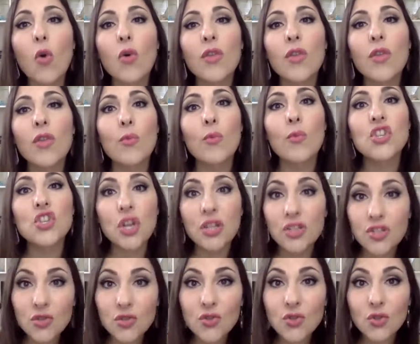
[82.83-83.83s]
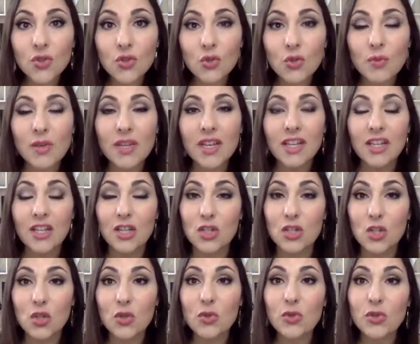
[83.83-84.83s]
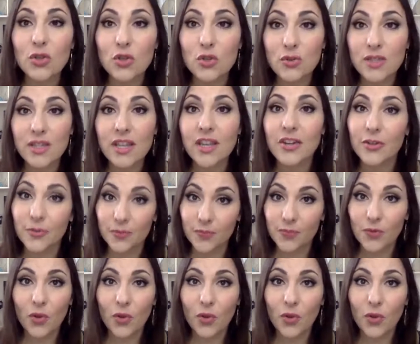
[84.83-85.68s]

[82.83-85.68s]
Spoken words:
or that we just do social media and exclude the newsletter,